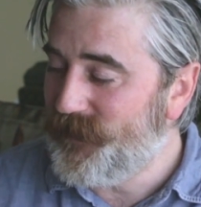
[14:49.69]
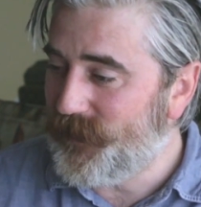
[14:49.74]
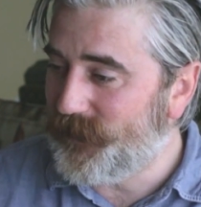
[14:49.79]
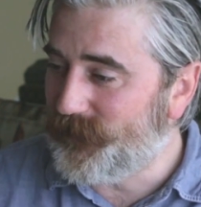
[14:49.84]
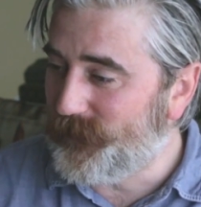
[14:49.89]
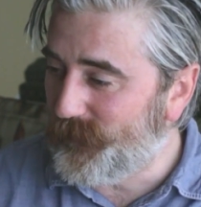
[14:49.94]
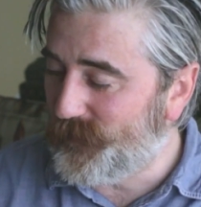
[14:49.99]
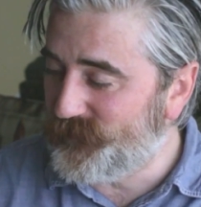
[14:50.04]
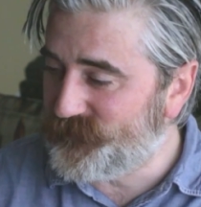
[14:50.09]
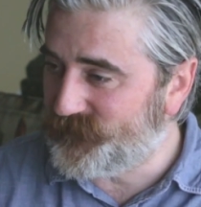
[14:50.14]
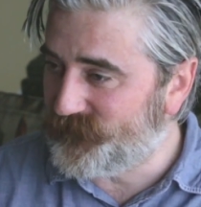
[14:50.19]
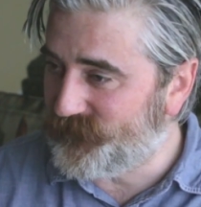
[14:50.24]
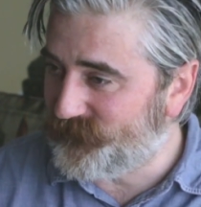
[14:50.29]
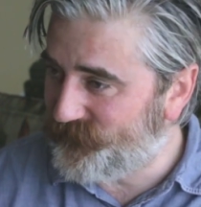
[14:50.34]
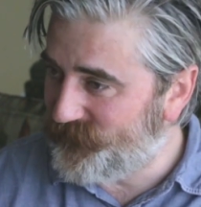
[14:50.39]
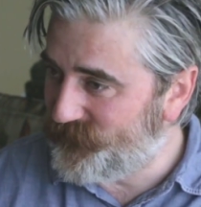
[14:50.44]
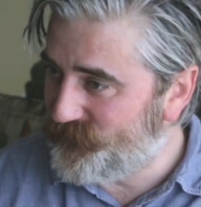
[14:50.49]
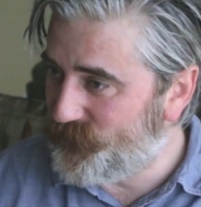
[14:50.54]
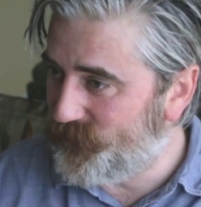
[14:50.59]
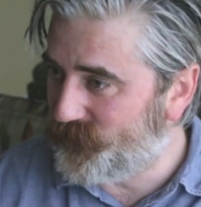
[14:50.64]
and launching the
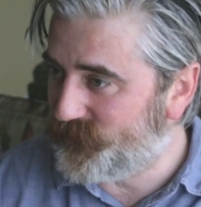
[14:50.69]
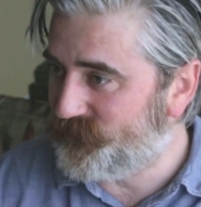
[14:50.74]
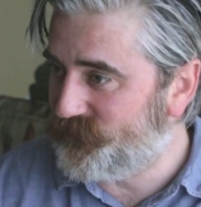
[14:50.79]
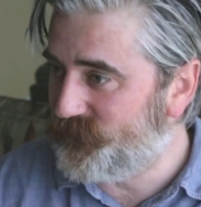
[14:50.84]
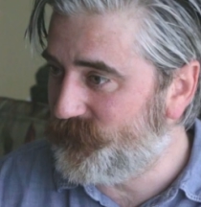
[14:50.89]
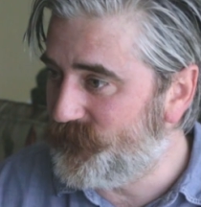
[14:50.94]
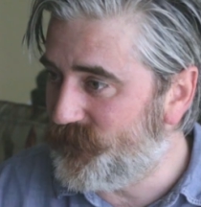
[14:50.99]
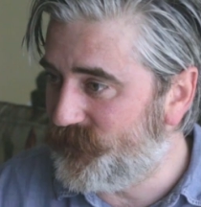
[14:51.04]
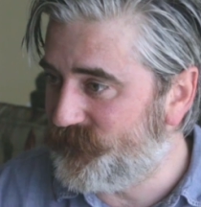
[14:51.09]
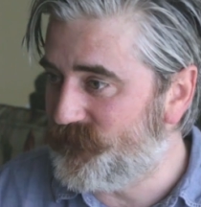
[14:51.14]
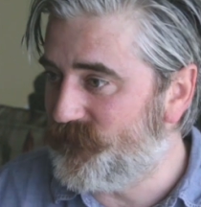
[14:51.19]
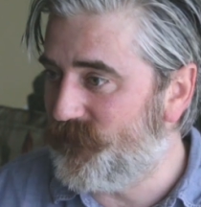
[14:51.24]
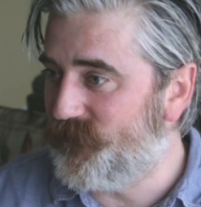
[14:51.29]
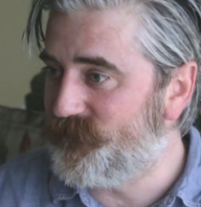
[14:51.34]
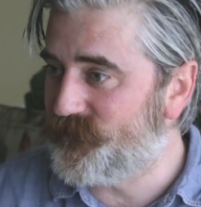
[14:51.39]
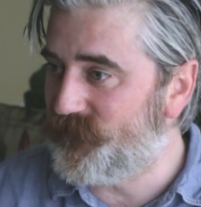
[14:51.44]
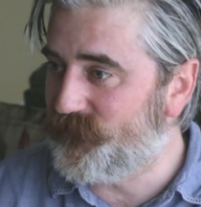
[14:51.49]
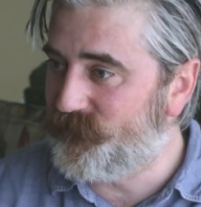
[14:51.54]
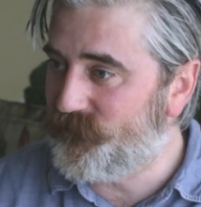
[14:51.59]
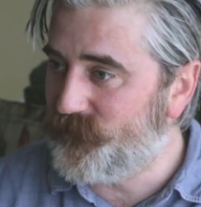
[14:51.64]
fifth book at $2.99
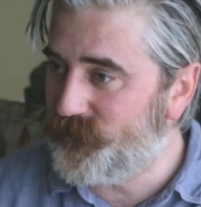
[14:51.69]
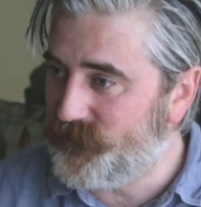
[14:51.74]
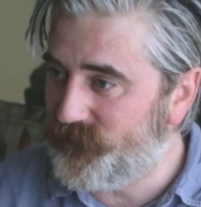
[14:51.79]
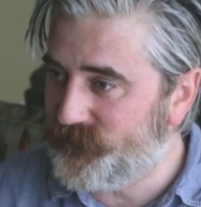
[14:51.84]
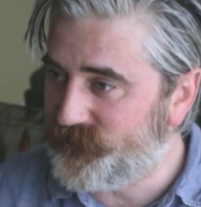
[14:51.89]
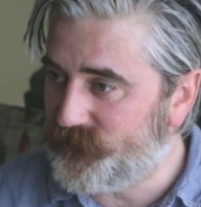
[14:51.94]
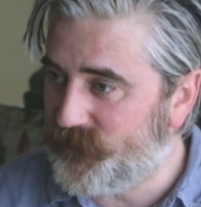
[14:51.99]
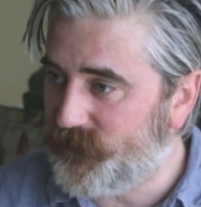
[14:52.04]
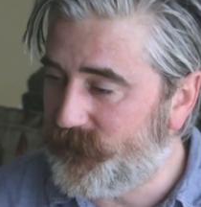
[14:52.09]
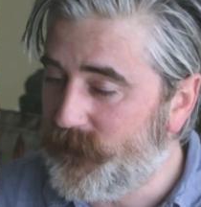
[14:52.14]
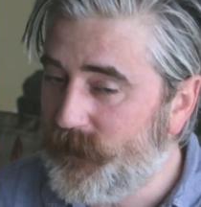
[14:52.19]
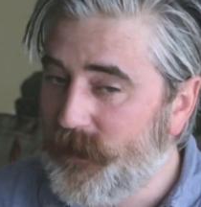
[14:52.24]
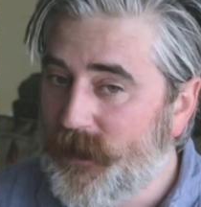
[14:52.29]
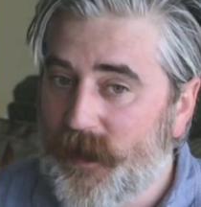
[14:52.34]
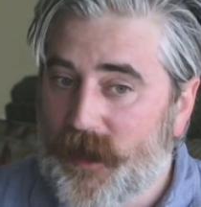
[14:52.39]
instead of $4.99.